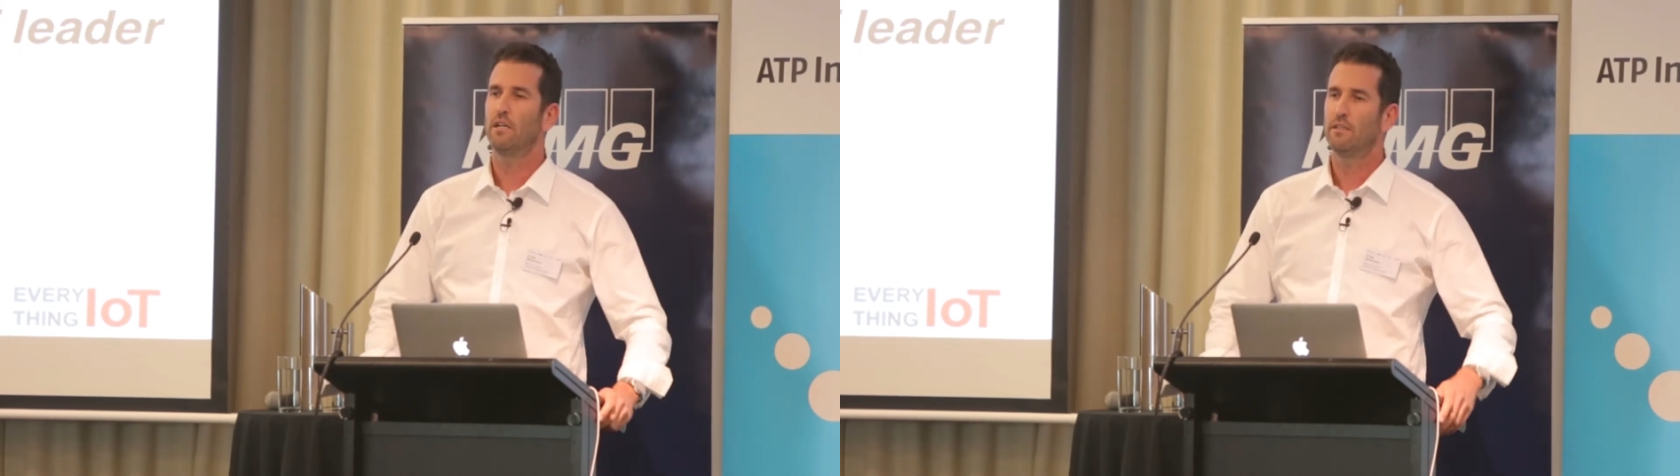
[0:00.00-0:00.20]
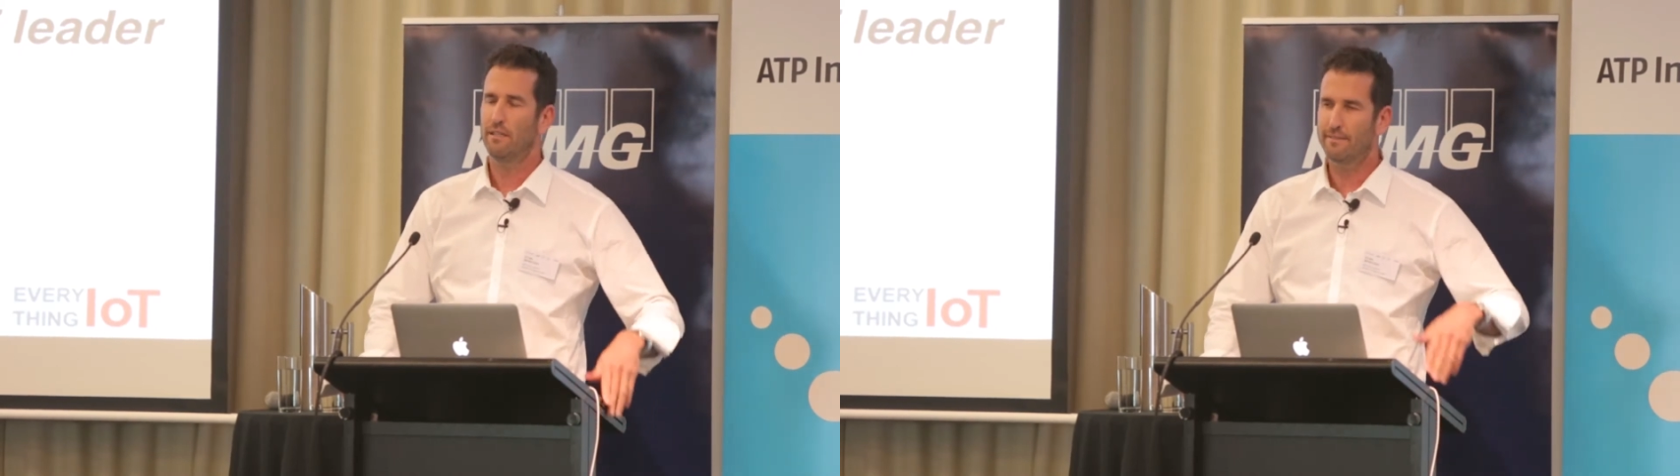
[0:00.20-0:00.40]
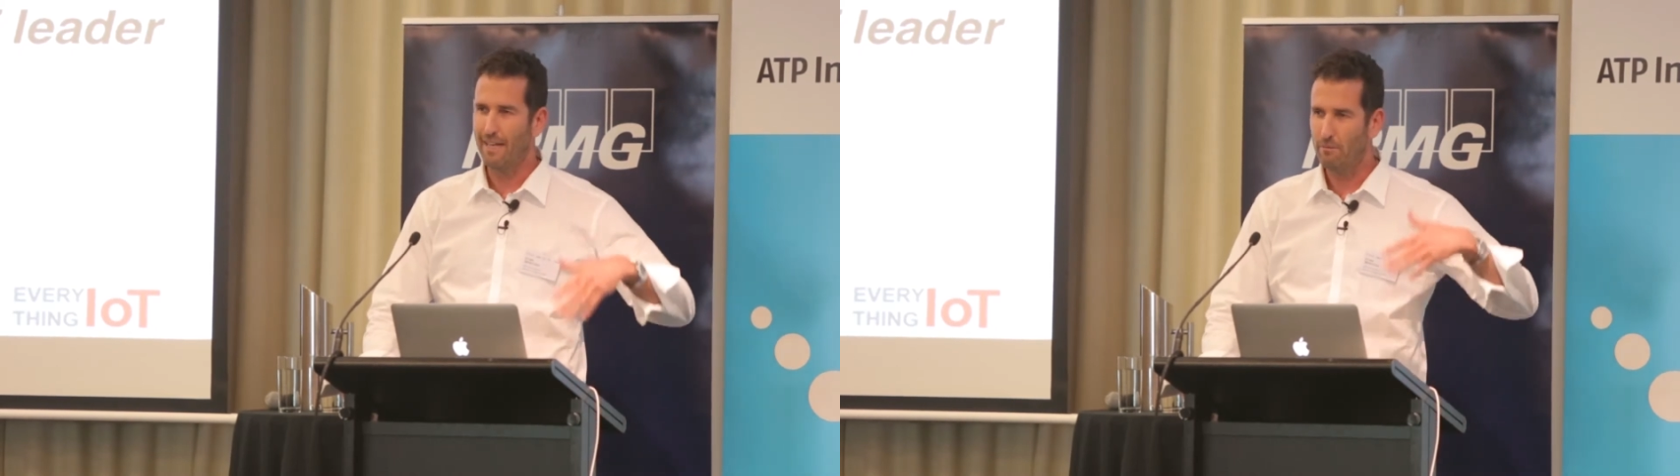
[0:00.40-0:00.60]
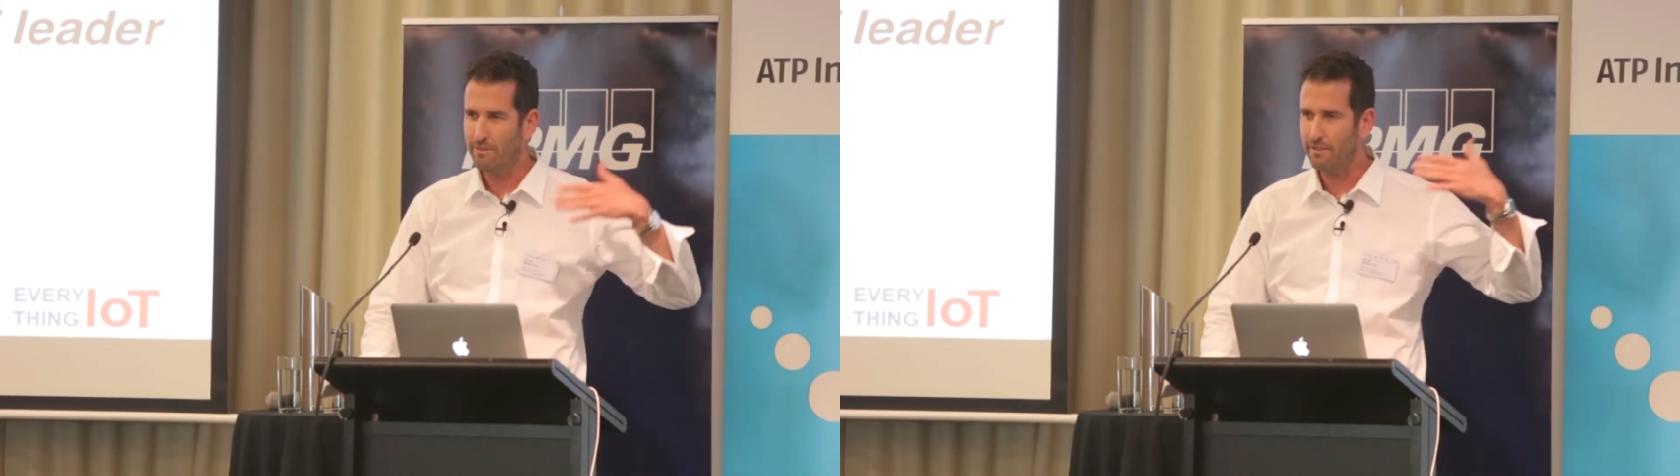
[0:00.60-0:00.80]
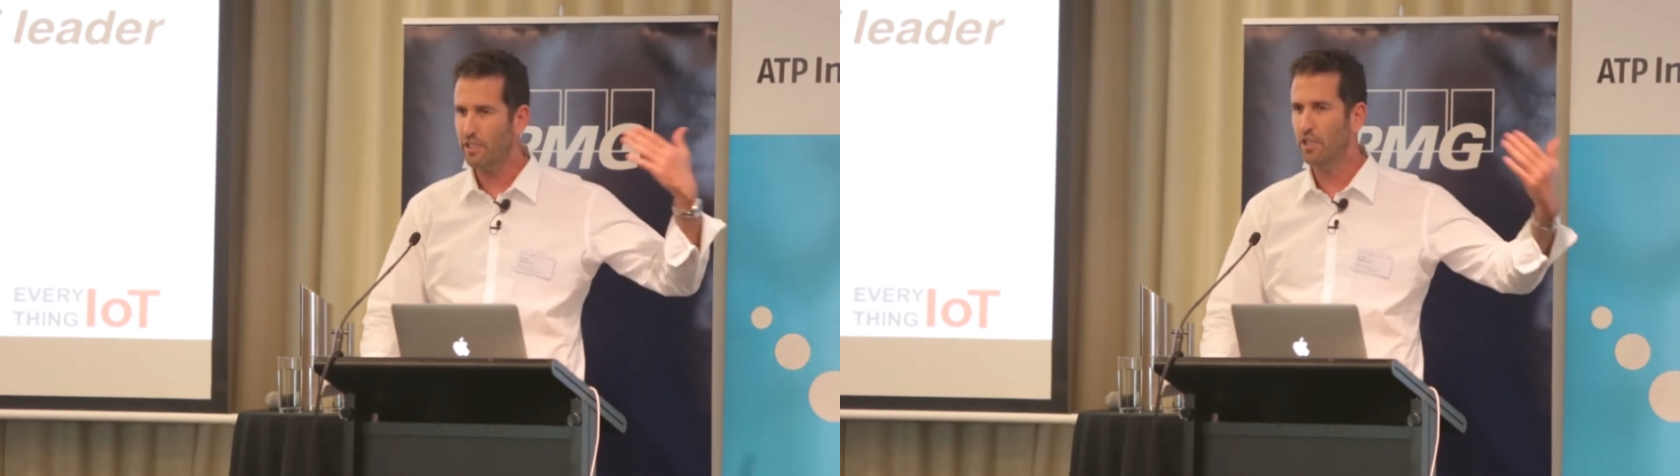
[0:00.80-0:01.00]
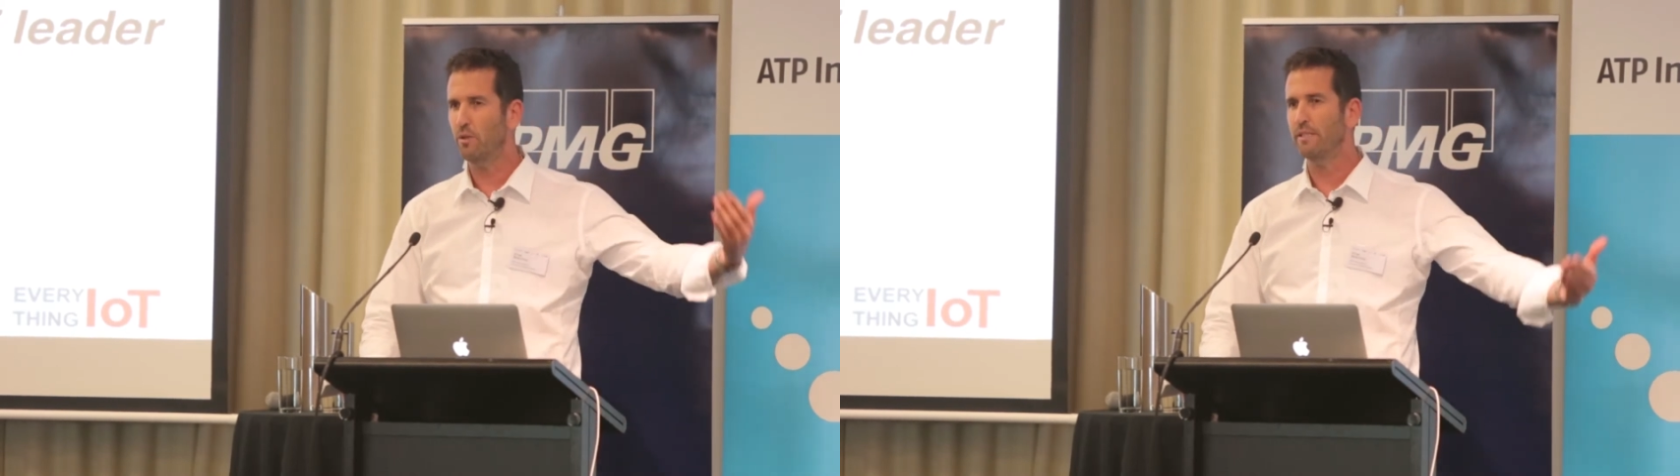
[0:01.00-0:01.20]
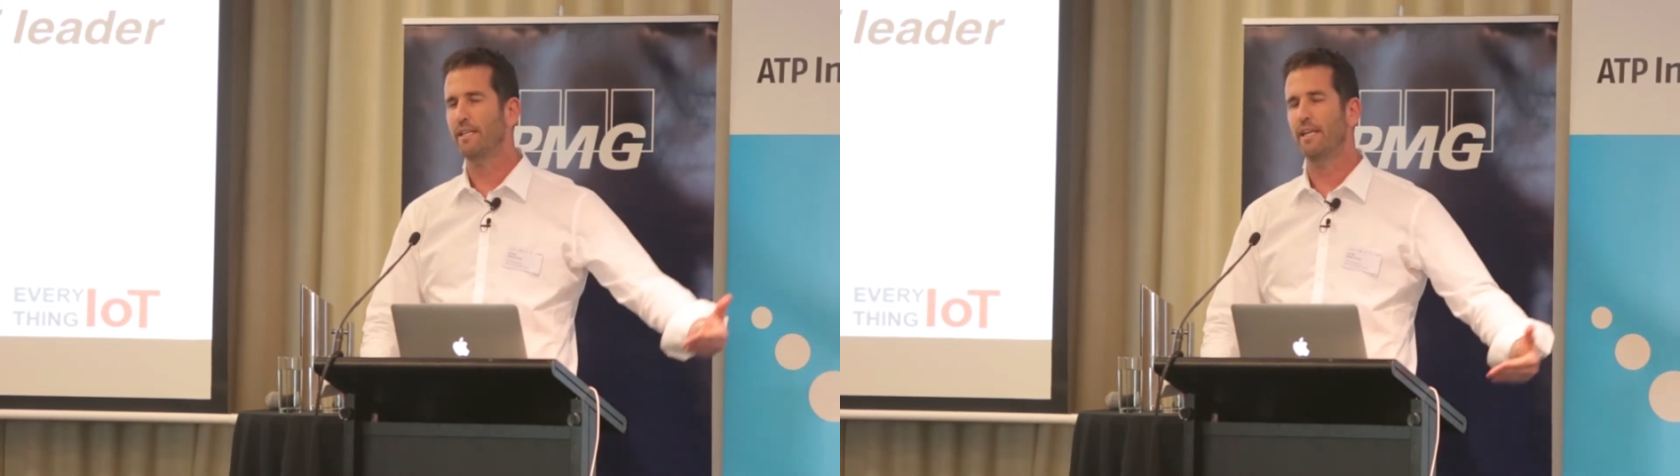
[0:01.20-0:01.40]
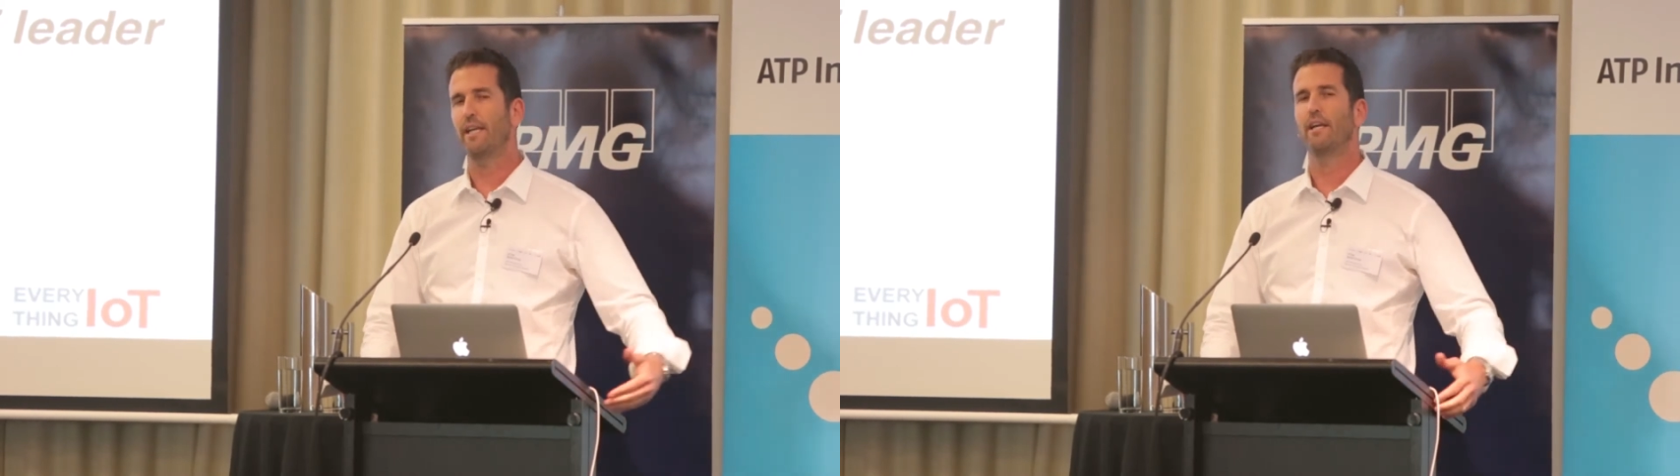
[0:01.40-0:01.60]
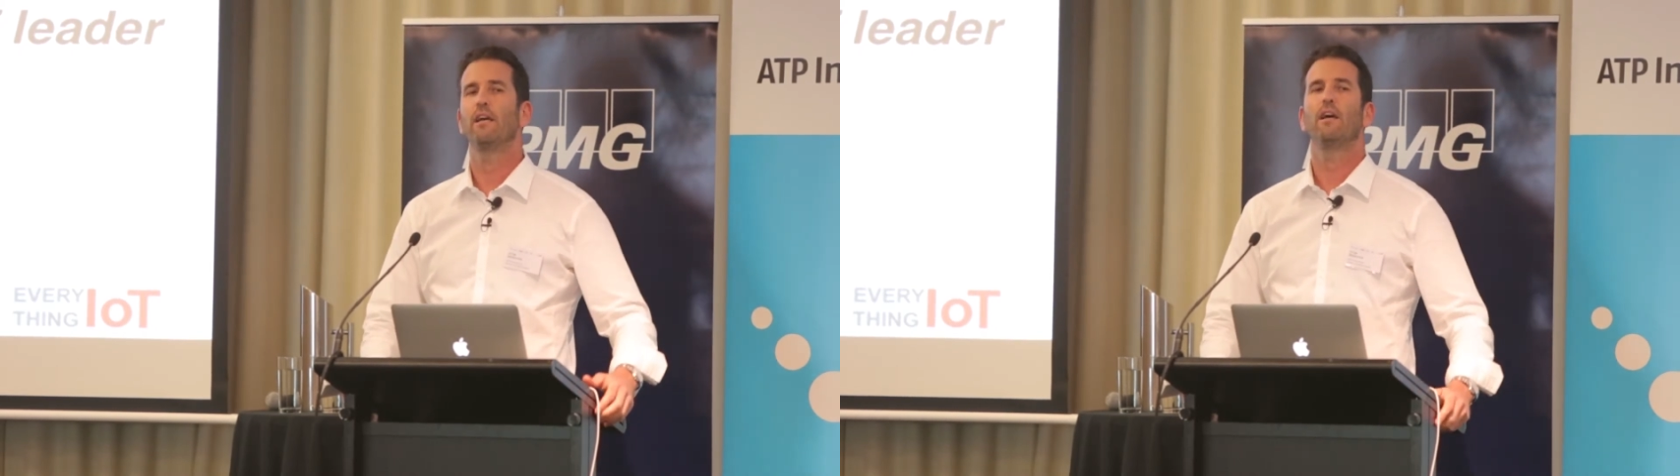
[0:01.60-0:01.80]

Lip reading: then cybersecurity,